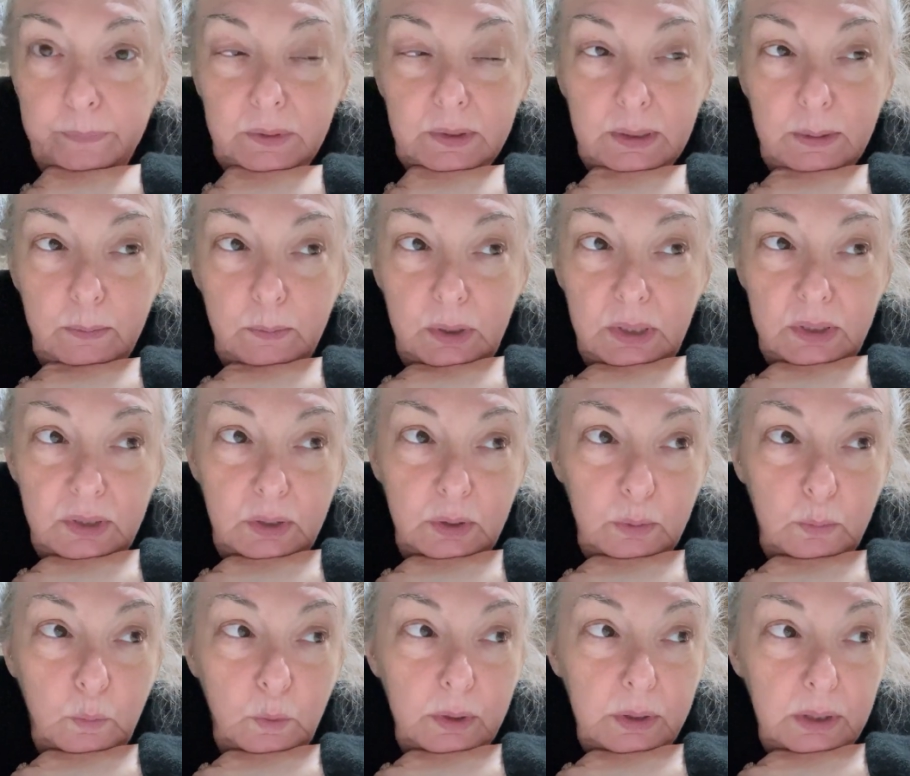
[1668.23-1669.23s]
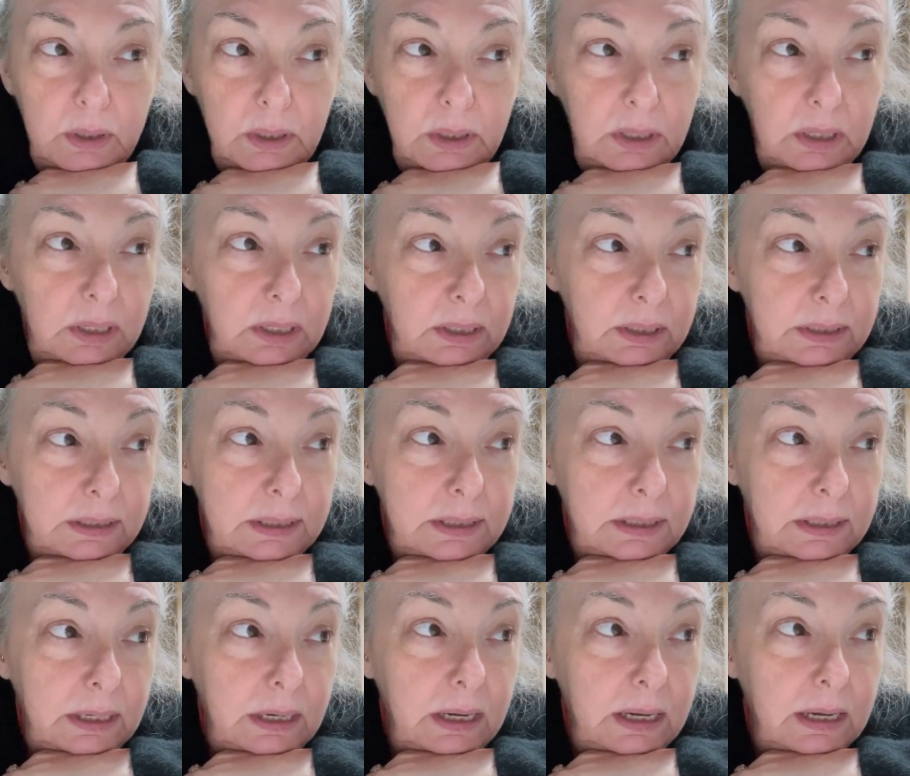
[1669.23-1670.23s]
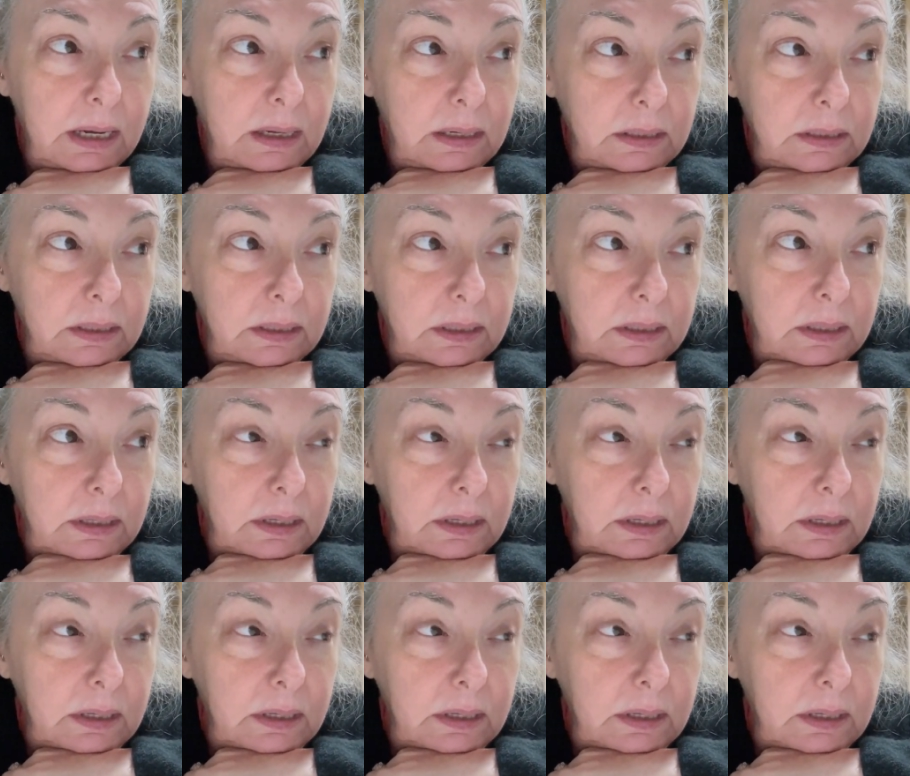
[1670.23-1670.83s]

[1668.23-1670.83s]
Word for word: something he's doing with the kids, and